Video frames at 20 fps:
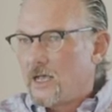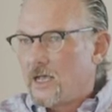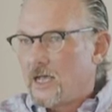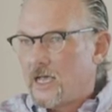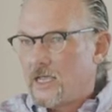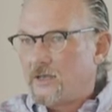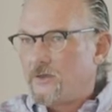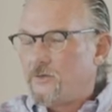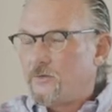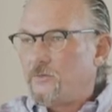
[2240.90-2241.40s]

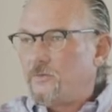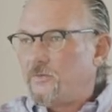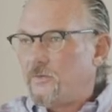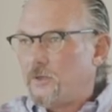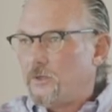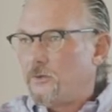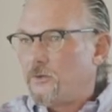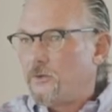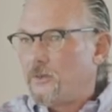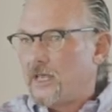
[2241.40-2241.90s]
do
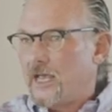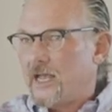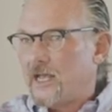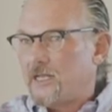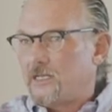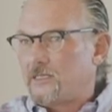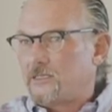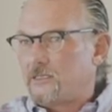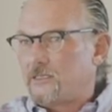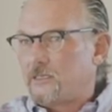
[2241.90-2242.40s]
feel
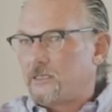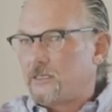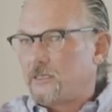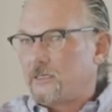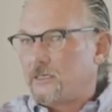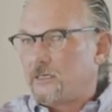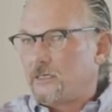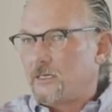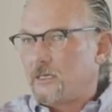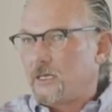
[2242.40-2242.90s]
that
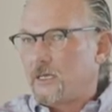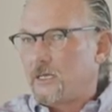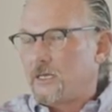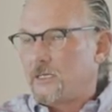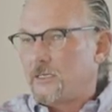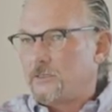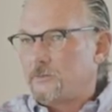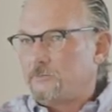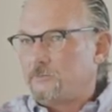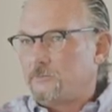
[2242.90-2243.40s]

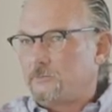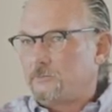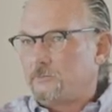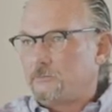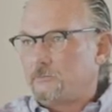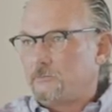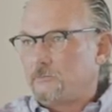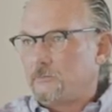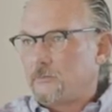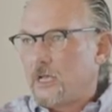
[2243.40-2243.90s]

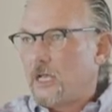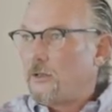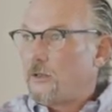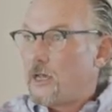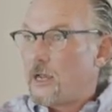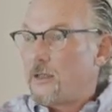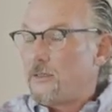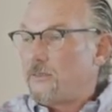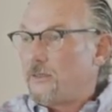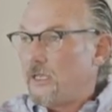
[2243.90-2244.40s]
a
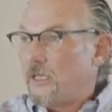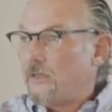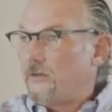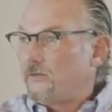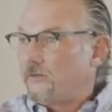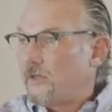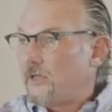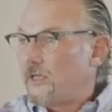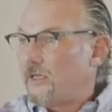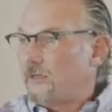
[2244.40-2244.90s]
lot of
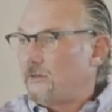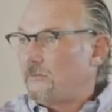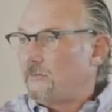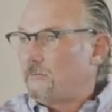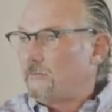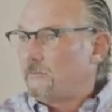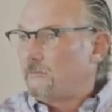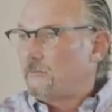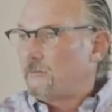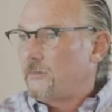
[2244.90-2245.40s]
things like
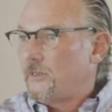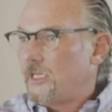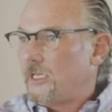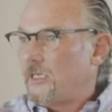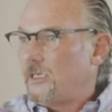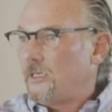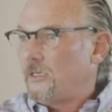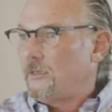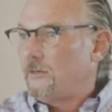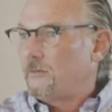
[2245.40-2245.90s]

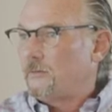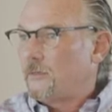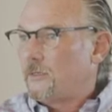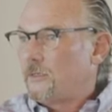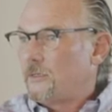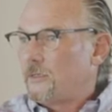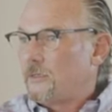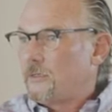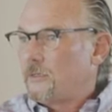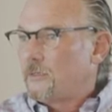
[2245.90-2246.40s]
the
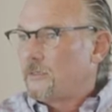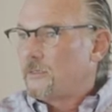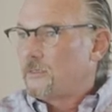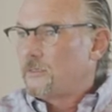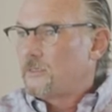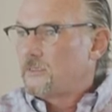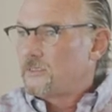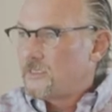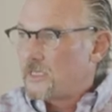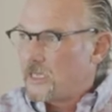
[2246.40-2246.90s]

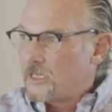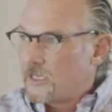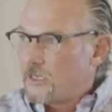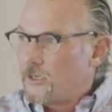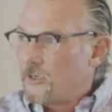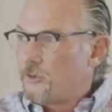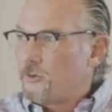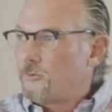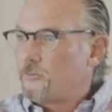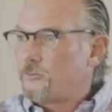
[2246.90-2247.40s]
second
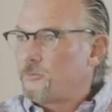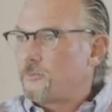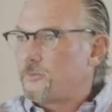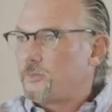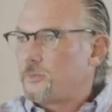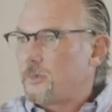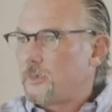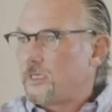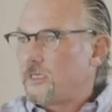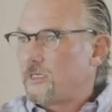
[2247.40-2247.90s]
home
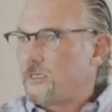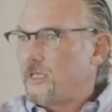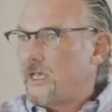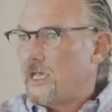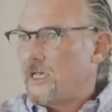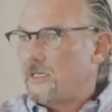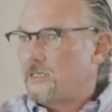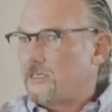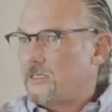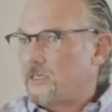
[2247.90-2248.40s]

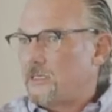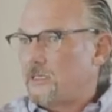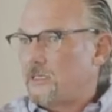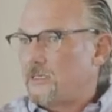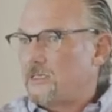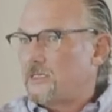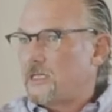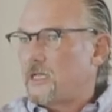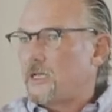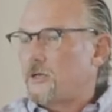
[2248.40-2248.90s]

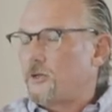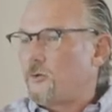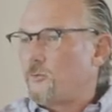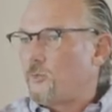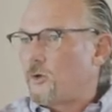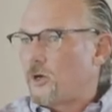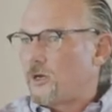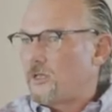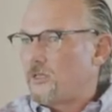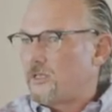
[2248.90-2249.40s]

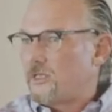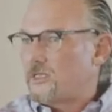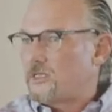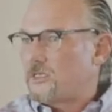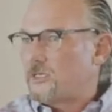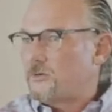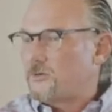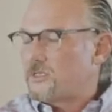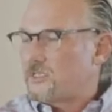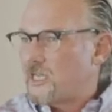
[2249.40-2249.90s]
market that's
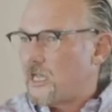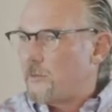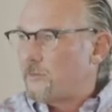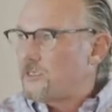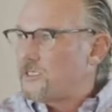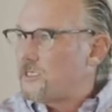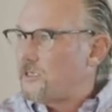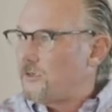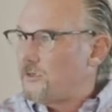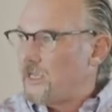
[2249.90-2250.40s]
so
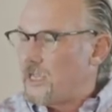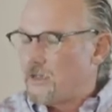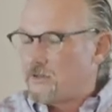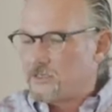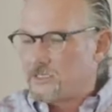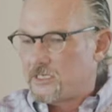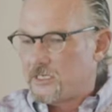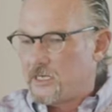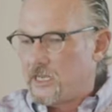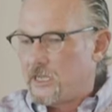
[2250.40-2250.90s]
established here in
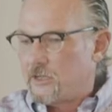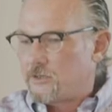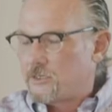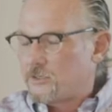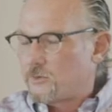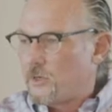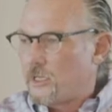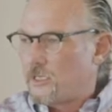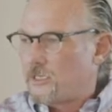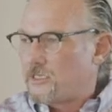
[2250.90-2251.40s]
Galveston now, as
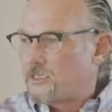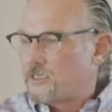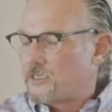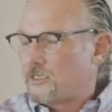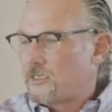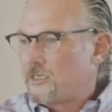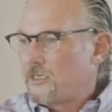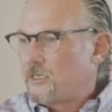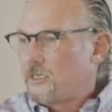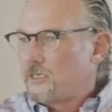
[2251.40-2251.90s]
well as
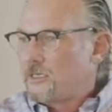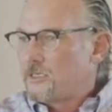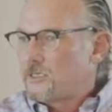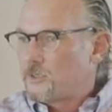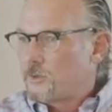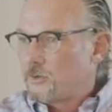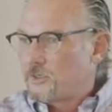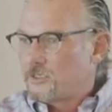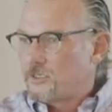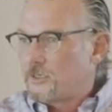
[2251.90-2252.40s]

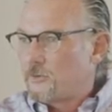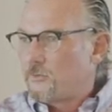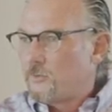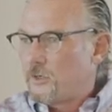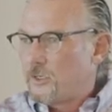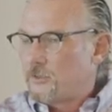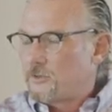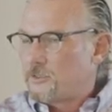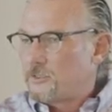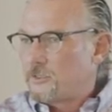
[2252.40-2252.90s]
short-term
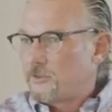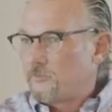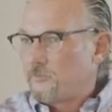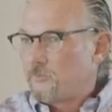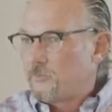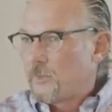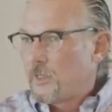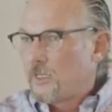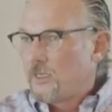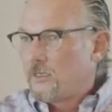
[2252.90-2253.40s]
rentals,
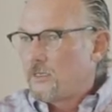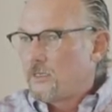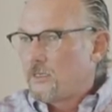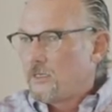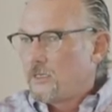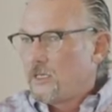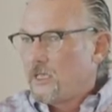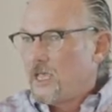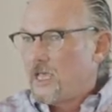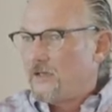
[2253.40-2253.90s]

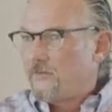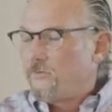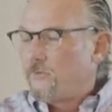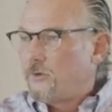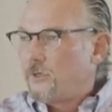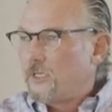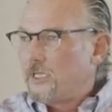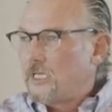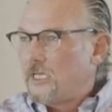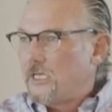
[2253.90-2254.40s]
have
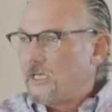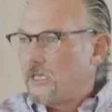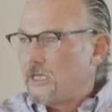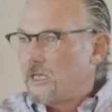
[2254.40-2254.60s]
really